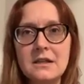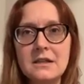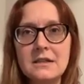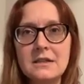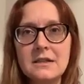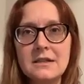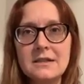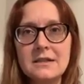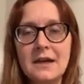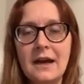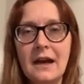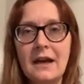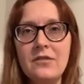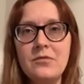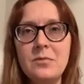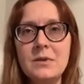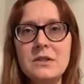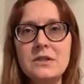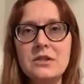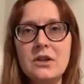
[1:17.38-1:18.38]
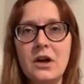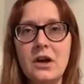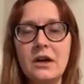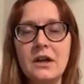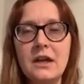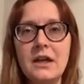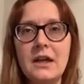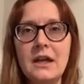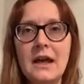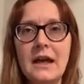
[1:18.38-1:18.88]
since I've been
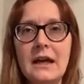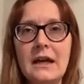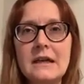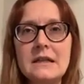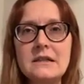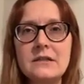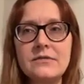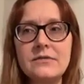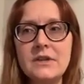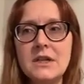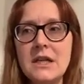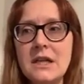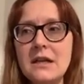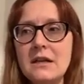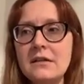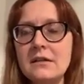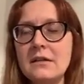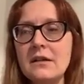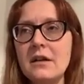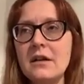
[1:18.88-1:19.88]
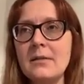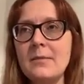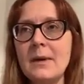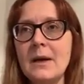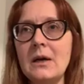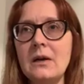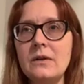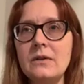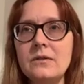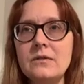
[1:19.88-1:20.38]
talking actively
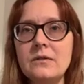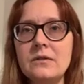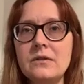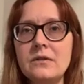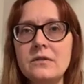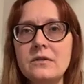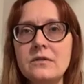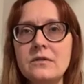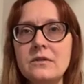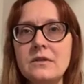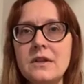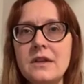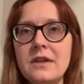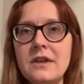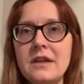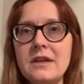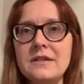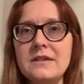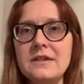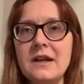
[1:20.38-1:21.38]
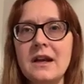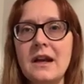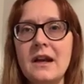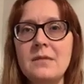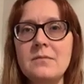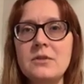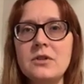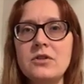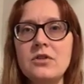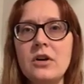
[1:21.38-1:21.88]
about the things that
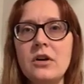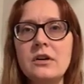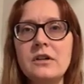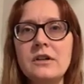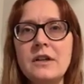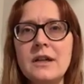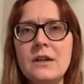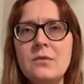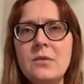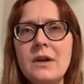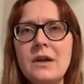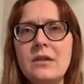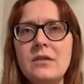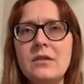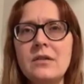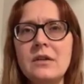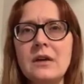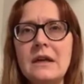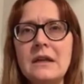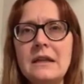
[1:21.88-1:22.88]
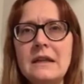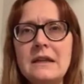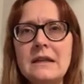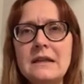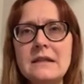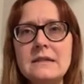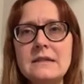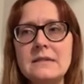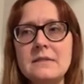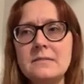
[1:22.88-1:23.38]
I'm struggling with, I think
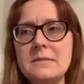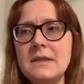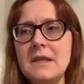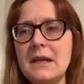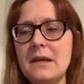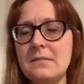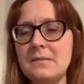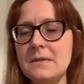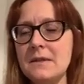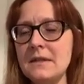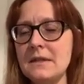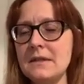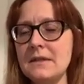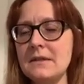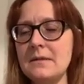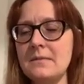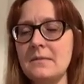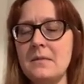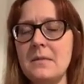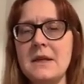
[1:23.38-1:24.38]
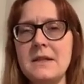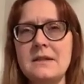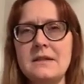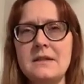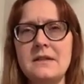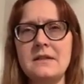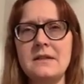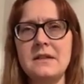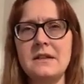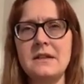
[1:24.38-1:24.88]
that sometimes it
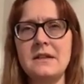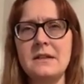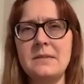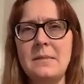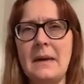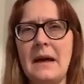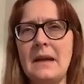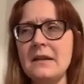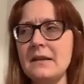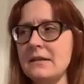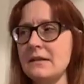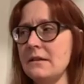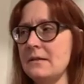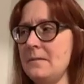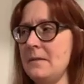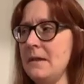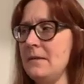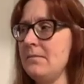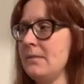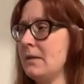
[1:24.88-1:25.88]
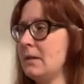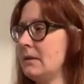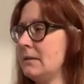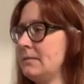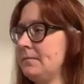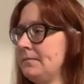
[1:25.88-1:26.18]
bothers people.